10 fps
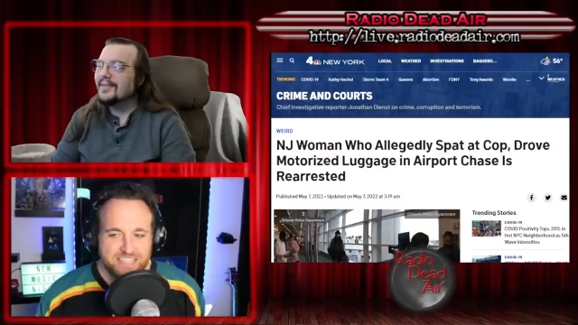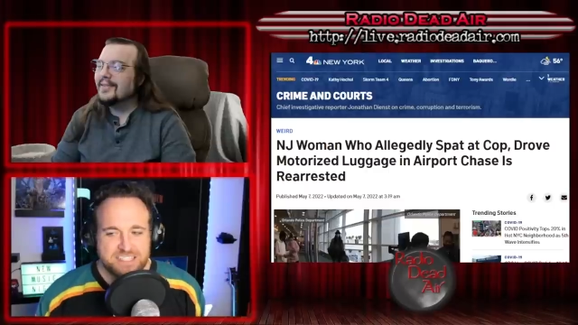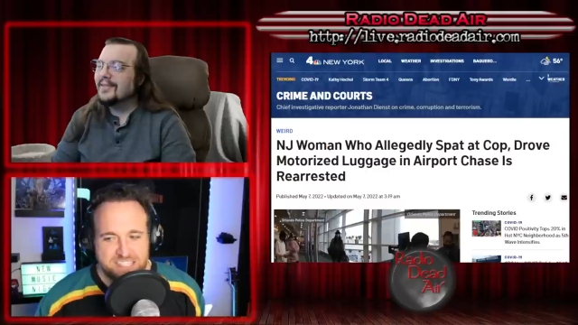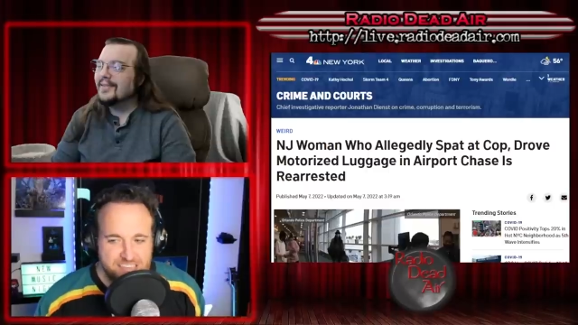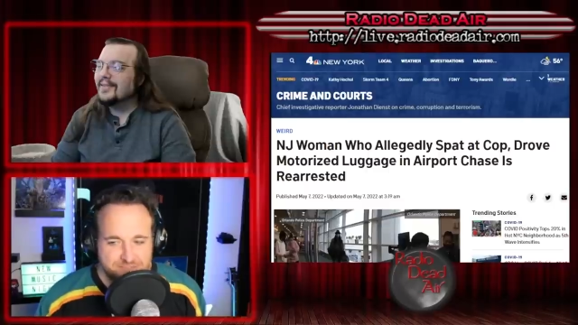Speaker 1: I can
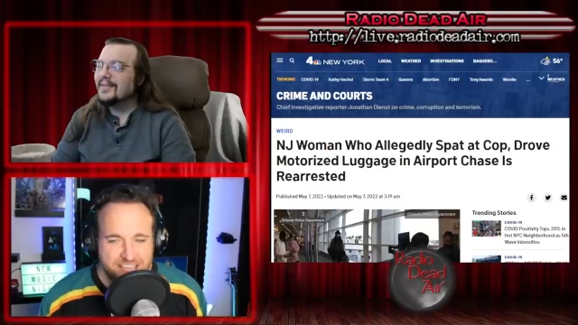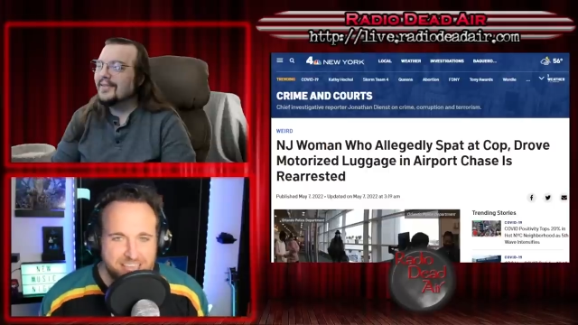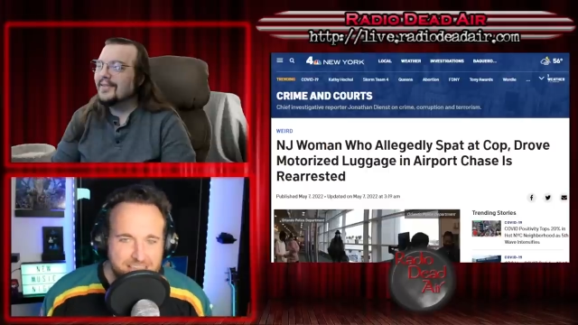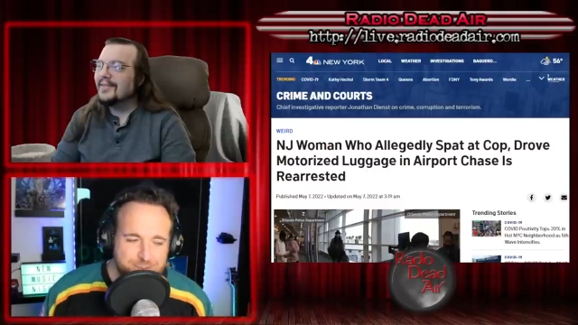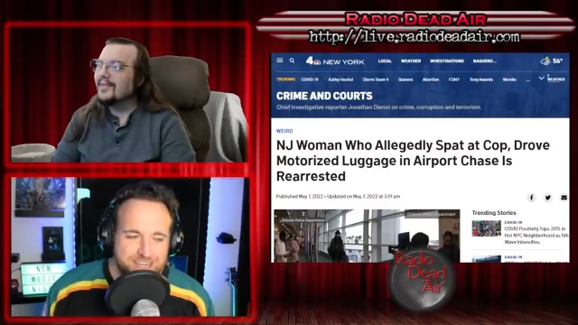save my
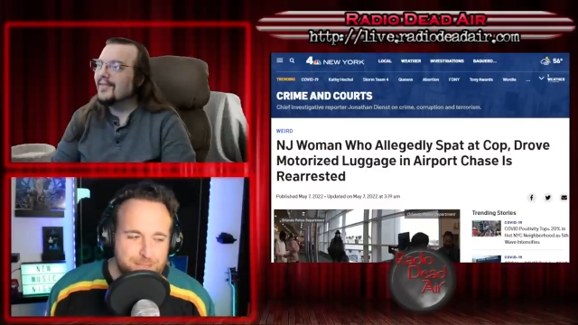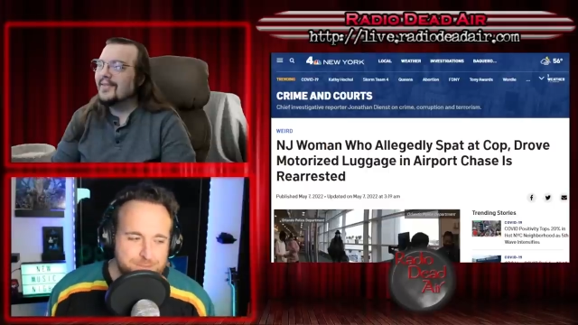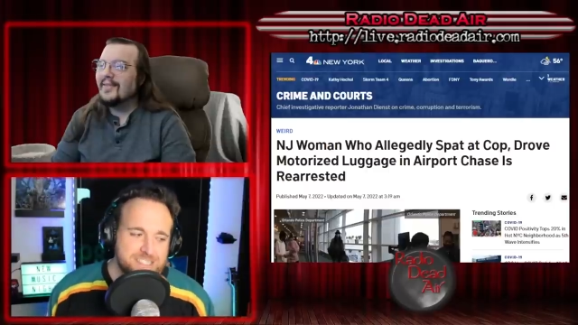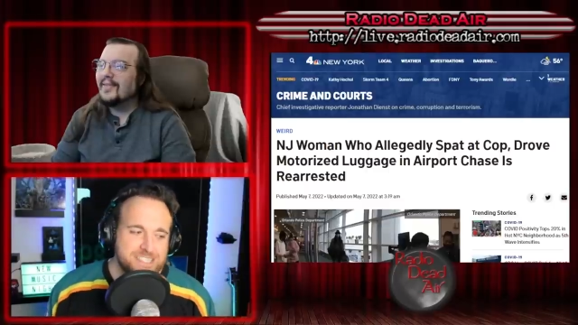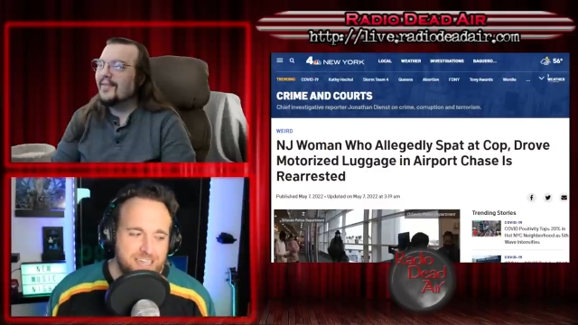game and then I'll be
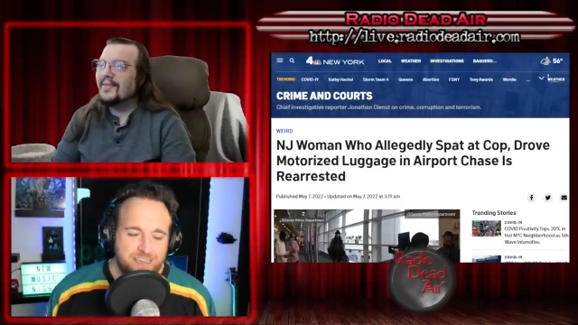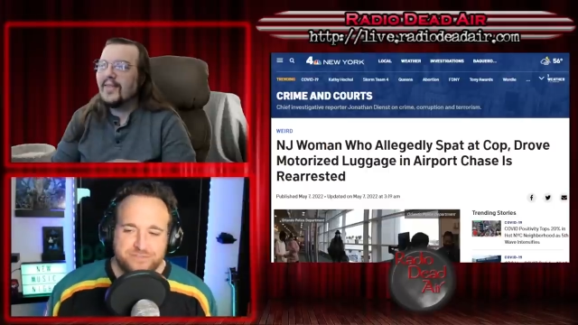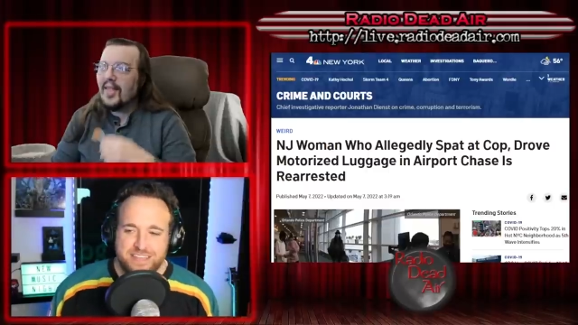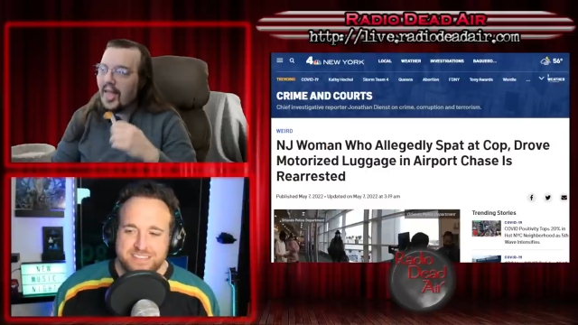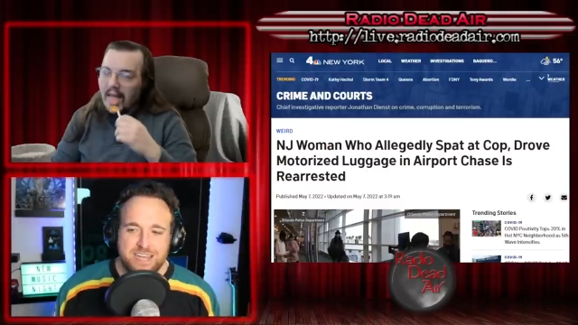safe.
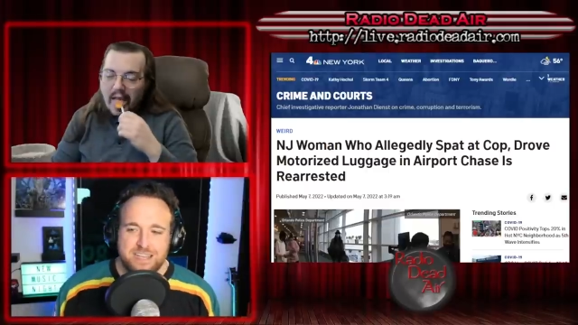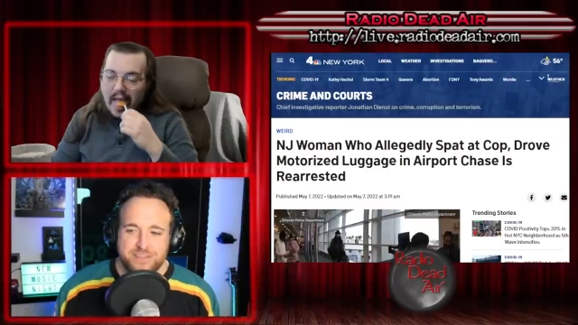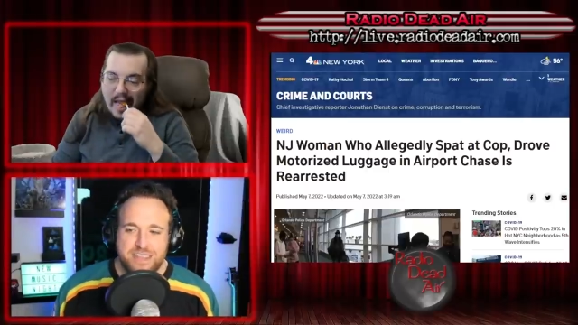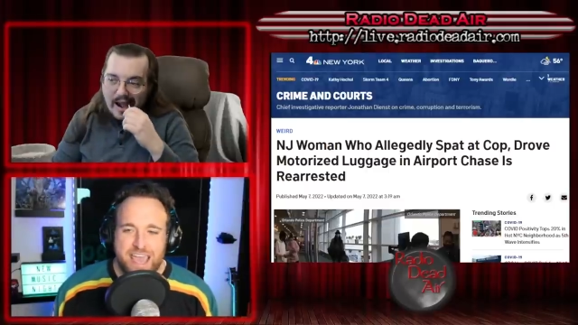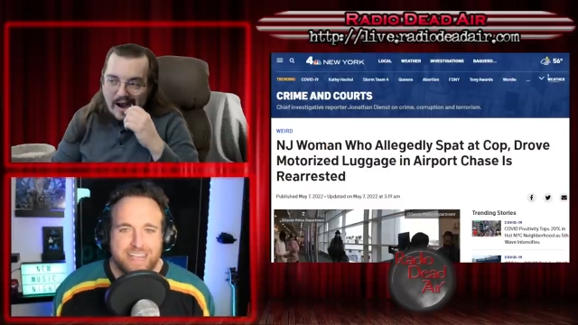It's not even
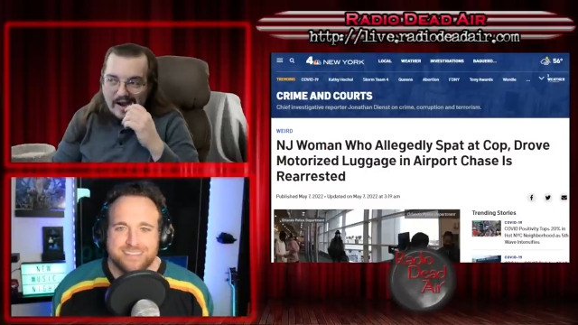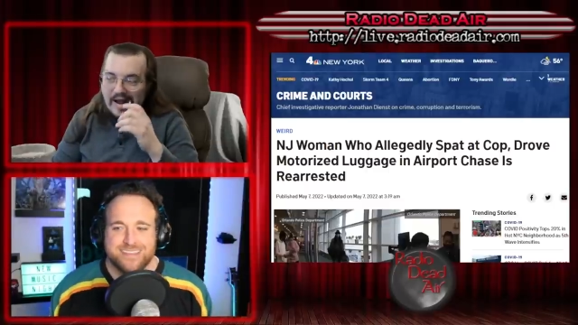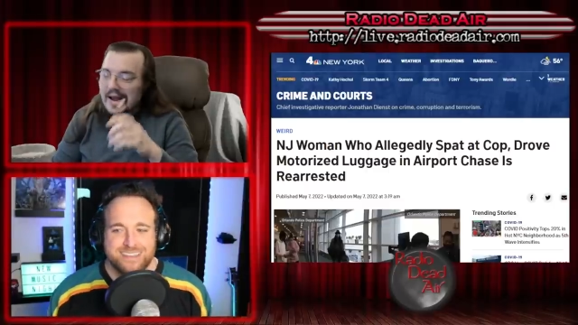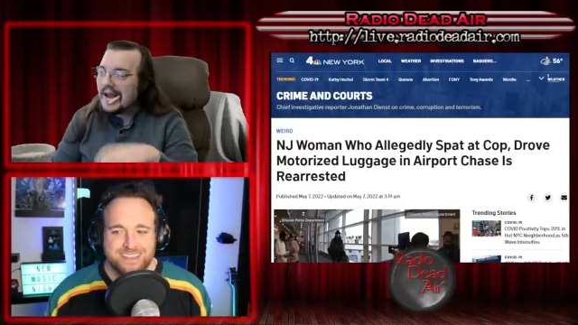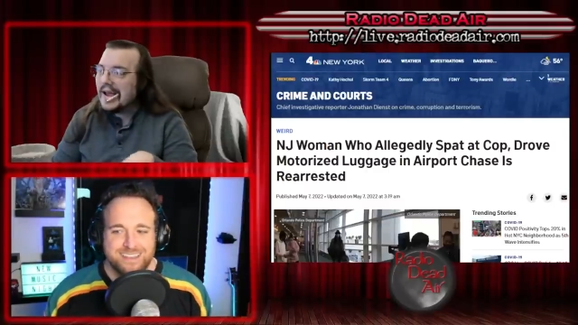that.
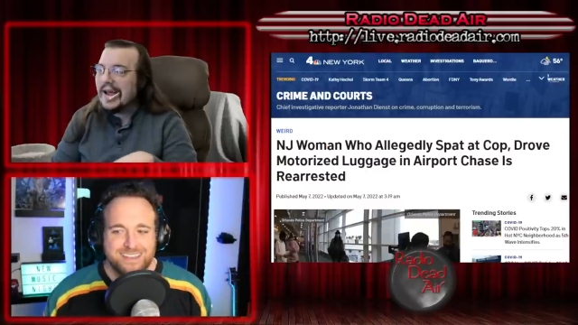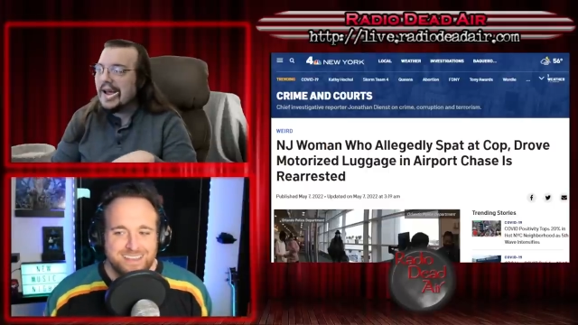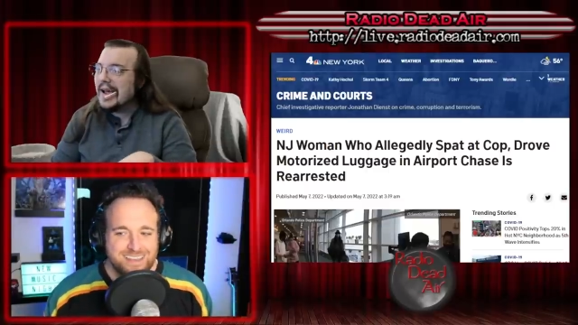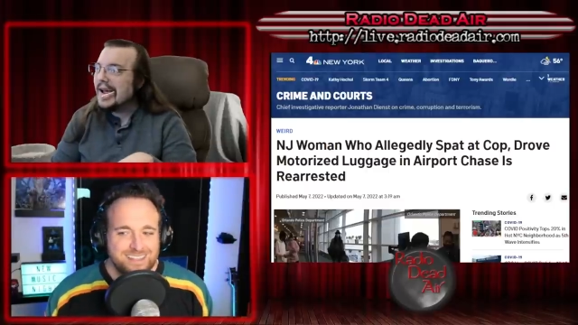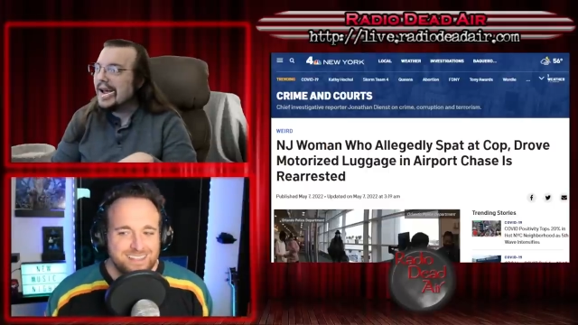
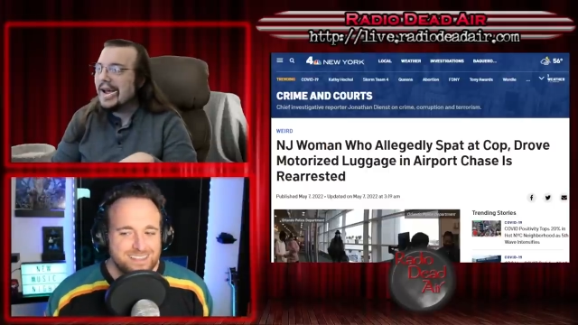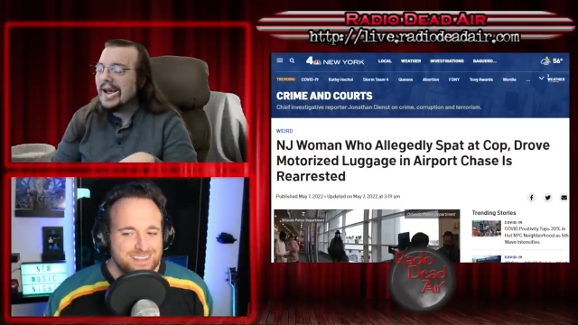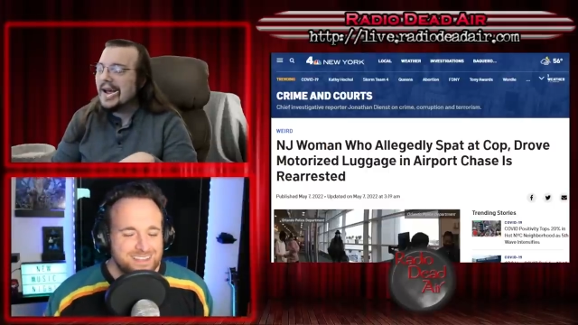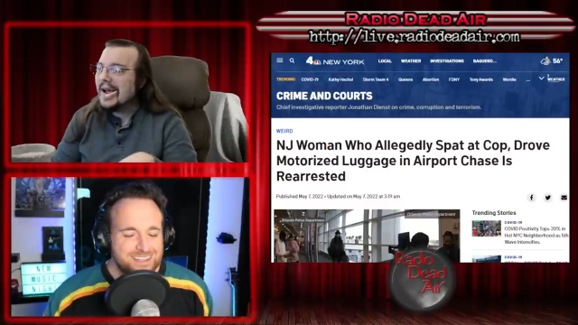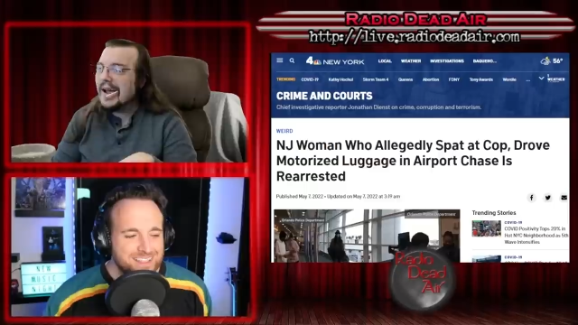Ugh.